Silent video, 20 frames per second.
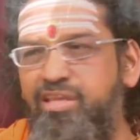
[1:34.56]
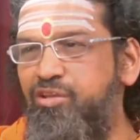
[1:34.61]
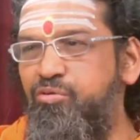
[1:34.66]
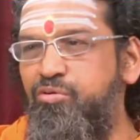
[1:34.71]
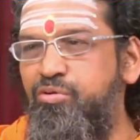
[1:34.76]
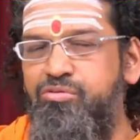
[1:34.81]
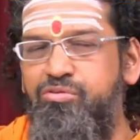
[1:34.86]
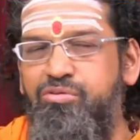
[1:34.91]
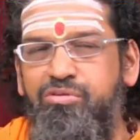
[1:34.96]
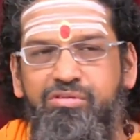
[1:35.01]

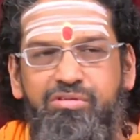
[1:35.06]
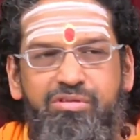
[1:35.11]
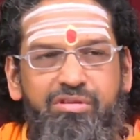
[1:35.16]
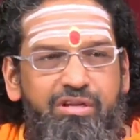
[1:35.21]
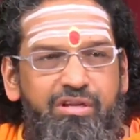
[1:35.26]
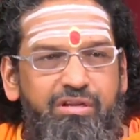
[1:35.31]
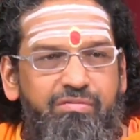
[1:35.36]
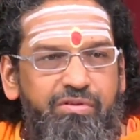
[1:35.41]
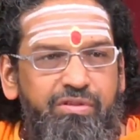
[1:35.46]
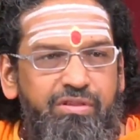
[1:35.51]
you
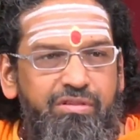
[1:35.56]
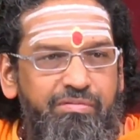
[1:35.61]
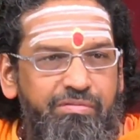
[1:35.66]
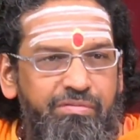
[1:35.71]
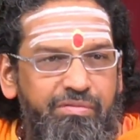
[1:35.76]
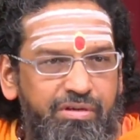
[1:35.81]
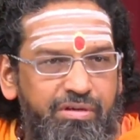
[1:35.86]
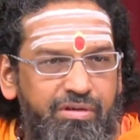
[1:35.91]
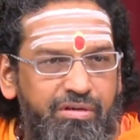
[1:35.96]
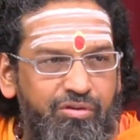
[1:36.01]
associate with the
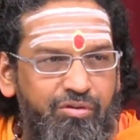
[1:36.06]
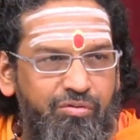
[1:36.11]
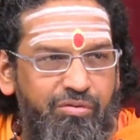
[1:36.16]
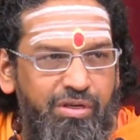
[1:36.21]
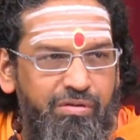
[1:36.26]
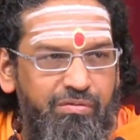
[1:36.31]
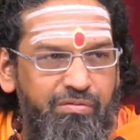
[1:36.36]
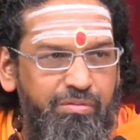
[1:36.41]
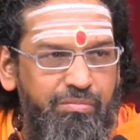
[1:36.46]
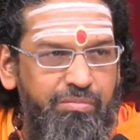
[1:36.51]
world, you
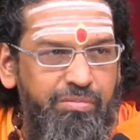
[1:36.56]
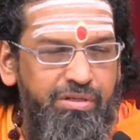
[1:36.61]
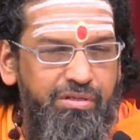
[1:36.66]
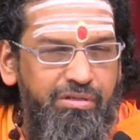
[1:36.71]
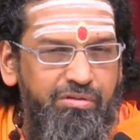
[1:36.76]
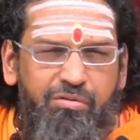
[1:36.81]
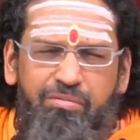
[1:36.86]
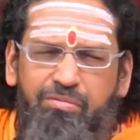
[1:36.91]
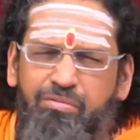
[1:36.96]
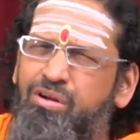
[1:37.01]

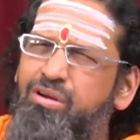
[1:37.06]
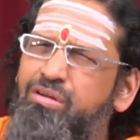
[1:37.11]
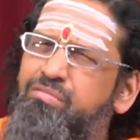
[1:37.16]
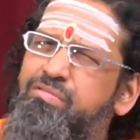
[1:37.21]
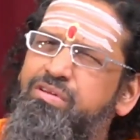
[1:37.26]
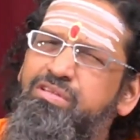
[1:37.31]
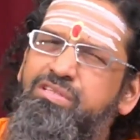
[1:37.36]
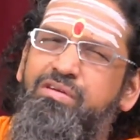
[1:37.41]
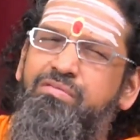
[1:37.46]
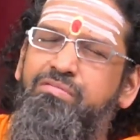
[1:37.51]
will
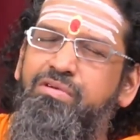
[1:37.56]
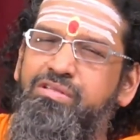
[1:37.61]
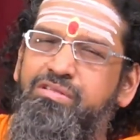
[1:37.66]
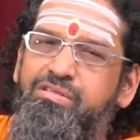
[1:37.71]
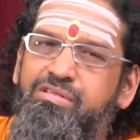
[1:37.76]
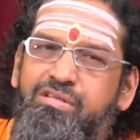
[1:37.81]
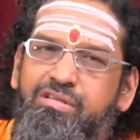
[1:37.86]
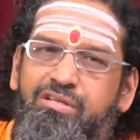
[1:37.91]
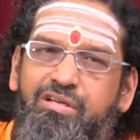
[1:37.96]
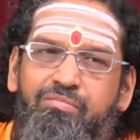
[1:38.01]
always have
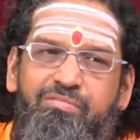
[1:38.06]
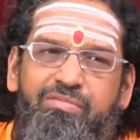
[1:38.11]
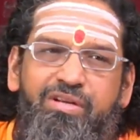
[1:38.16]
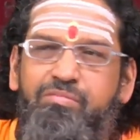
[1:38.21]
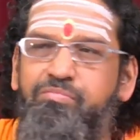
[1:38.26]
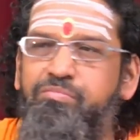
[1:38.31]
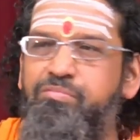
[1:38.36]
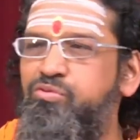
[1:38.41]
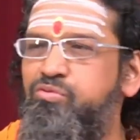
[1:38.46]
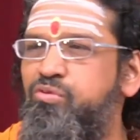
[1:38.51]
unsettled.
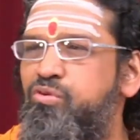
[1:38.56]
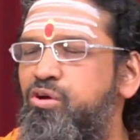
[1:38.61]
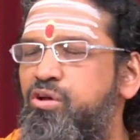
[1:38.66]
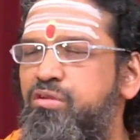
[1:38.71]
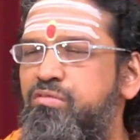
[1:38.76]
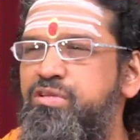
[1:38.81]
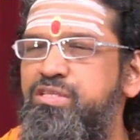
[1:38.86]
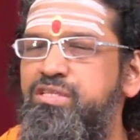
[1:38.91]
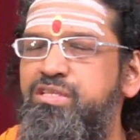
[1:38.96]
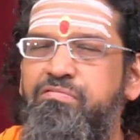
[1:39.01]
That means you will
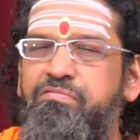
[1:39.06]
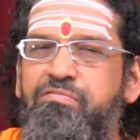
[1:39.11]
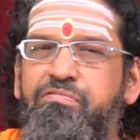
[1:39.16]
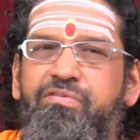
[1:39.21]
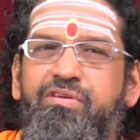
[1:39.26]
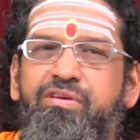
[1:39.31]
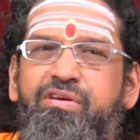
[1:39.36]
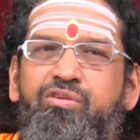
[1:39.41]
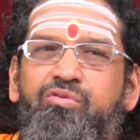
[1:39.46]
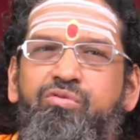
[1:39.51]
always have
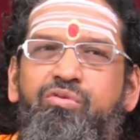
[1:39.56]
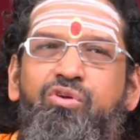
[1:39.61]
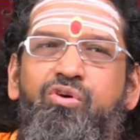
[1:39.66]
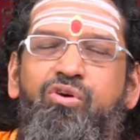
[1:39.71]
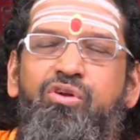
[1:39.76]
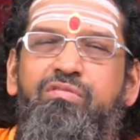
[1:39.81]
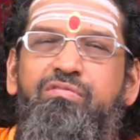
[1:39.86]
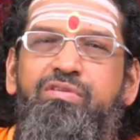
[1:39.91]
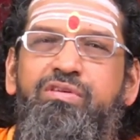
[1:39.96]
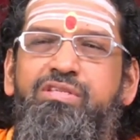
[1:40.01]
fear, you will
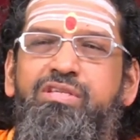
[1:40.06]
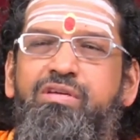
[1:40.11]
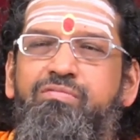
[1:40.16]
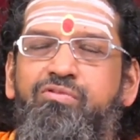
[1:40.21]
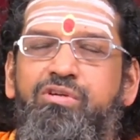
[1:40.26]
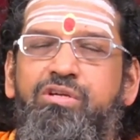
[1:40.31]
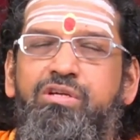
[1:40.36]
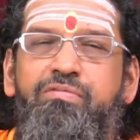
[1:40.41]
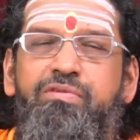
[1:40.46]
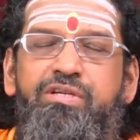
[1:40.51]
always have
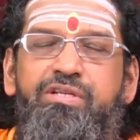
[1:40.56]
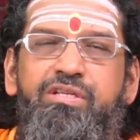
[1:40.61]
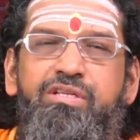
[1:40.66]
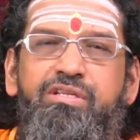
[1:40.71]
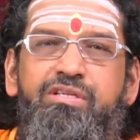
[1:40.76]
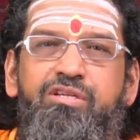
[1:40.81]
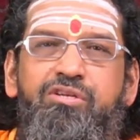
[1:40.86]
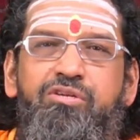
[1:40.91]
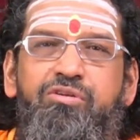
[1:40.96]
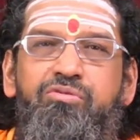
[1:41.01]
to give
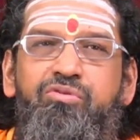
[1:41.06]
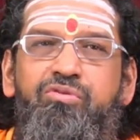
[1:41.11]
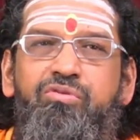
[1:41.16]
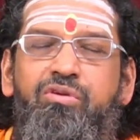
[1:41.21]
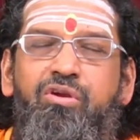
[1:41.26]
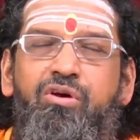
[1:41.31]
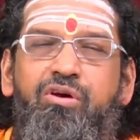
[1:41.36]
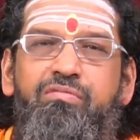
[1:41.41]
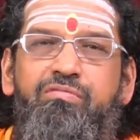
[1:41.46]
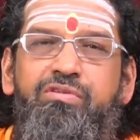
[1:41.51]
attention to, you
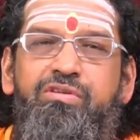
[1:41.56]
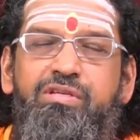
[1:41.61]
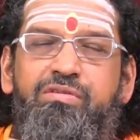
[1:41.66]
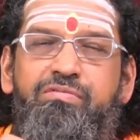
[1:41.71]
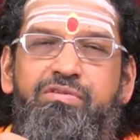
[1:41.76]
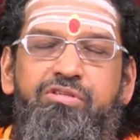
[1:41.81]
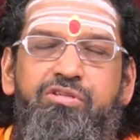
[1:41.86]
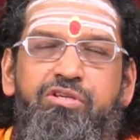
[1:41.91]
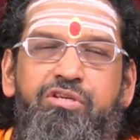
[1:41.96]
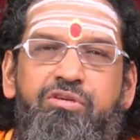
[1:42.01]
will always have
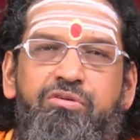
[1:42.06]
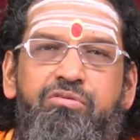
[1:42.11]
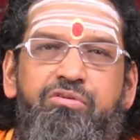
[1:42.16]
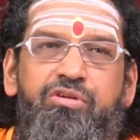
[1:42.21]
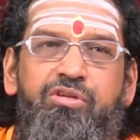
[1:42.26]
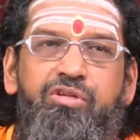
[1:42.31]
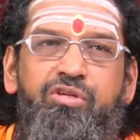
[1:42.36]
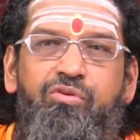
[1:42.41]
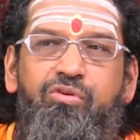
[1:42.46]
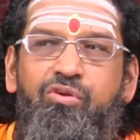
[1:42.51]

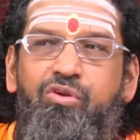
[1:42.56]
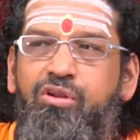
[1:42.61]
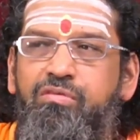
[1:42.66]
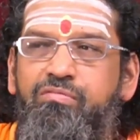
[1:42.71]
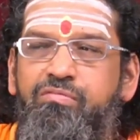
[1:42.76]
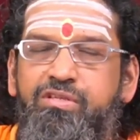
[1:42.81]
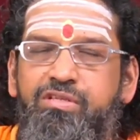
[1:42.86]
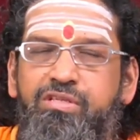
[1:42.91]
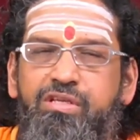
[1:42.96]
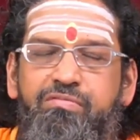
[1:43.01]
insecurity, you will
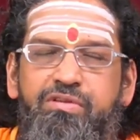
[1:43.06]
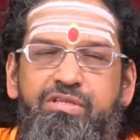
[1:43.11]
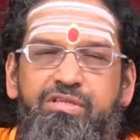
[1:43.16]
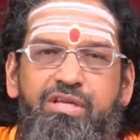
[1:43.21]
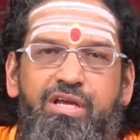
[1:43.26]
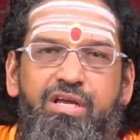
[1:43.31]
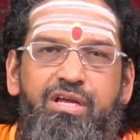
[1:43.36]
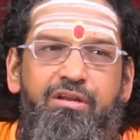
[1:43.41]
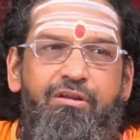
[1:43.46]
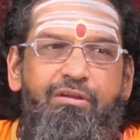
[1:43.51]
always have
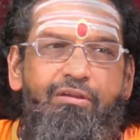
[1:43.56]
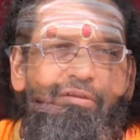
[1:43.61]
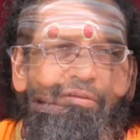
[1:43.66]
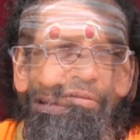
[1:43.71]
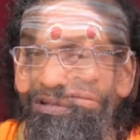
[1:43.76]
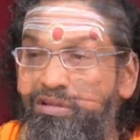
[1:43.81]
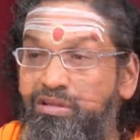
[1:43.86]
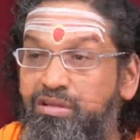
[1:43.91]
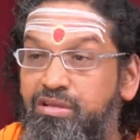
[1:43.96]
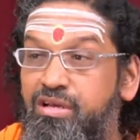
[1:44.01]
desire.
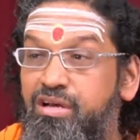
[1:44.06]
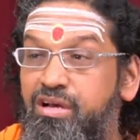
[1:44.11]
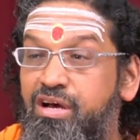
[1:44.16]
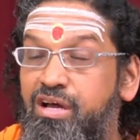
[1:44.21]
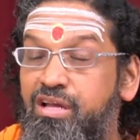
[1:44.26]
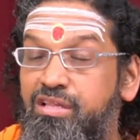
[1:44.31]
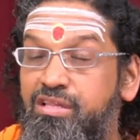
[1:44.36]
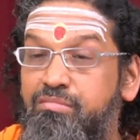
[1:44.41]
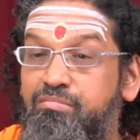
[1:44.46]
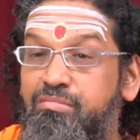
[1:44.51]

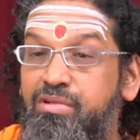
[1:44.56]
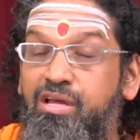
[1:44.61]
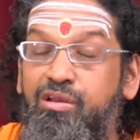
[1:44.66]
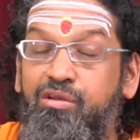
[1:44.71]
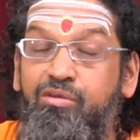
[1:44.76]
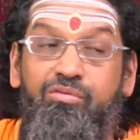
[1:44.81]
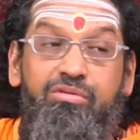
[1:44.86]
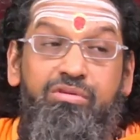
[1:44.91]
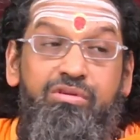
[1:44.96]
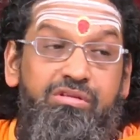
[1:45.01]
Atma
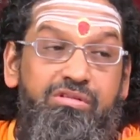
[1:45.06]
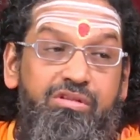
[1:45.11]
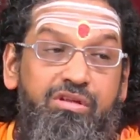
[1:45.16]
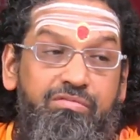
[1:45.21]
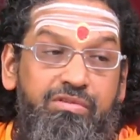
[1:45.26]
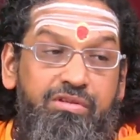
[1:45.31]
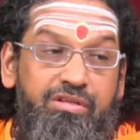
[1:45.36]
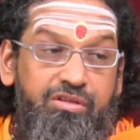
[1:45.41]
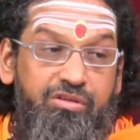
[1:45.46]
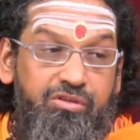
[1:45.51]
alone is
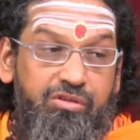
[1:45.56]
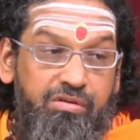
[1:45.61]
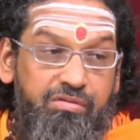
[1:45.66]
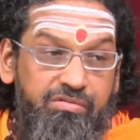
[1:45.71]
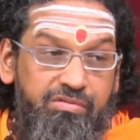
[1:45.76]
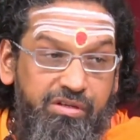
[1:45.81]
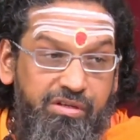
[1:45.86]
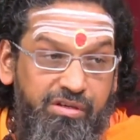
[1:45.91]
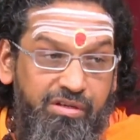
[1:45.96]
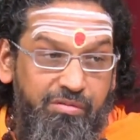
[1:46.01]
of the nature
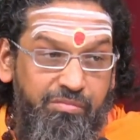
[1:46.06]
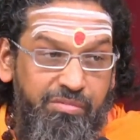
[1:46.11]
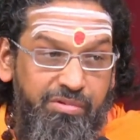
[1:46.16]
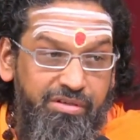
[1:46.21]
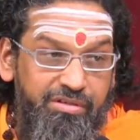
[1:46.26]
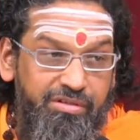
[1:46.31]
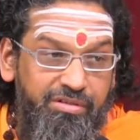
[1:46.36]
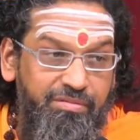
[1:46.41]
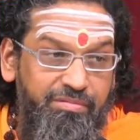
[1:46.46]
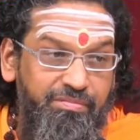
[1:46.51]
of
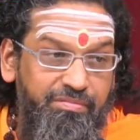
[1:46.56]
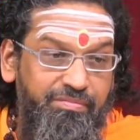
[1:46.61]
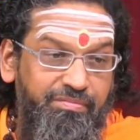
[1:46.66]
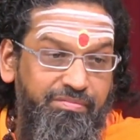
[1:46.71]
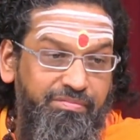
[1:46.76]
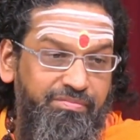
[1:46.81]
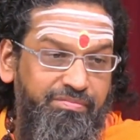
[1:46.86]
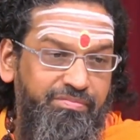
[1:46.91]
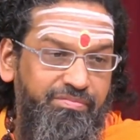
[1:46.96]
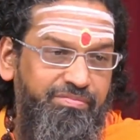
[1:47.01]
settlement.
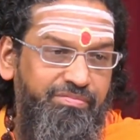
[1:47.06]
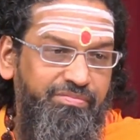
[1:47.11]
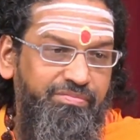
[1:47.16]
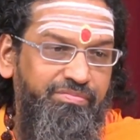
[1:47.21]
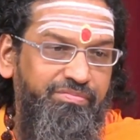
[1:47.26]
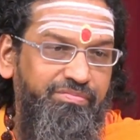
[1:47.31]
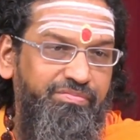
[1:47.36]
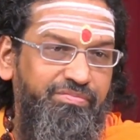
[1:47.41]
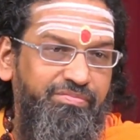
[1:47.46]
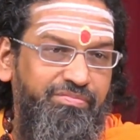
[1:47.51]

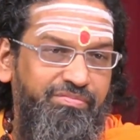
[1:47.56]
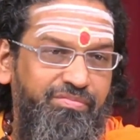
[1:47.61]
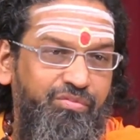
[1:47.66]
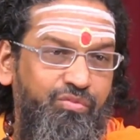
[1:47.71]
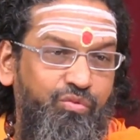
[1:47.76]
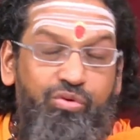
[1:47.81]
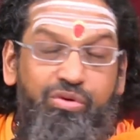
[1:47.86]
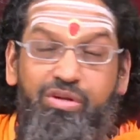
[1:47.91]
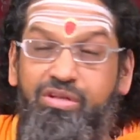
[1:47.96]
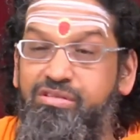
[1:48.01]

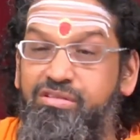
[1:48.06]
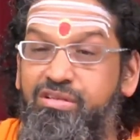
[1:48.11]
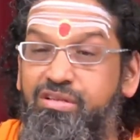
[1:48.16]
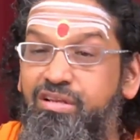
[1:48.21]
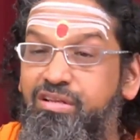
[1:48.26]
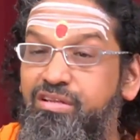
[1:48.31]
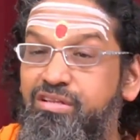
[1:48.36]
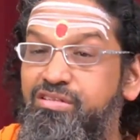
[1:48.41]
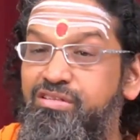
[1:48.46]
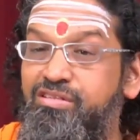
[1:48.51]
You can
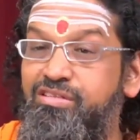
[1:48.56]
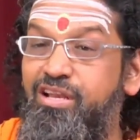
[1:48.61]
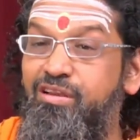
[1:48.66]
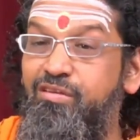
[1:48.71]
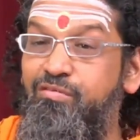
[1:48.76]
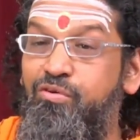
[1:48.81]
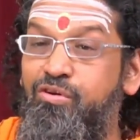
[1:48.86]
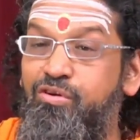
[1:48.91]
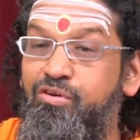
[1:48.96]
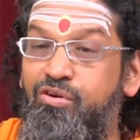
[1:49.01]
settle in
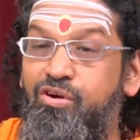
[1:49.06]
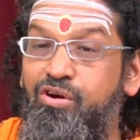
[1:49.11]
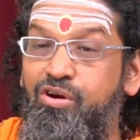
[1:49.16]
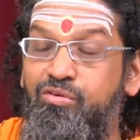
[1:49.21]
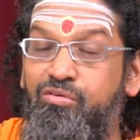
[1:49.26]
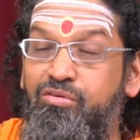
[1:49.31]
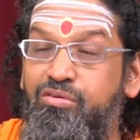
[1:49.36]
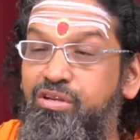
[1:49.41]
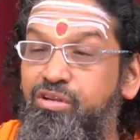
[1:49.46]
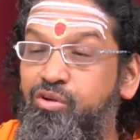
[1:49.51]
self or God
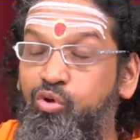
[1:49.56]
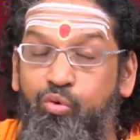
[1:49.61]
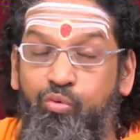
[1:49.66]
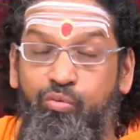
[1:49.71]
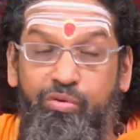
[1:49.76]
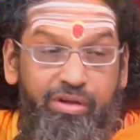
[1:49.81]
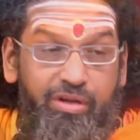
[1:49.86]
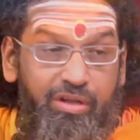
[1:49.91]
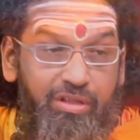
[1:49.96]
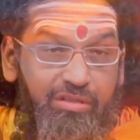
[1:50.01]
only,
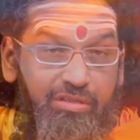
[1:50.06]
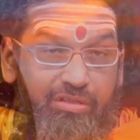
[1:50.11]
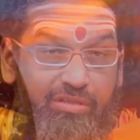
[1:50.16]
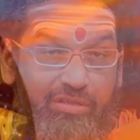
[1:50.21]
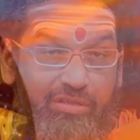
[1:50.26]
nowhere else.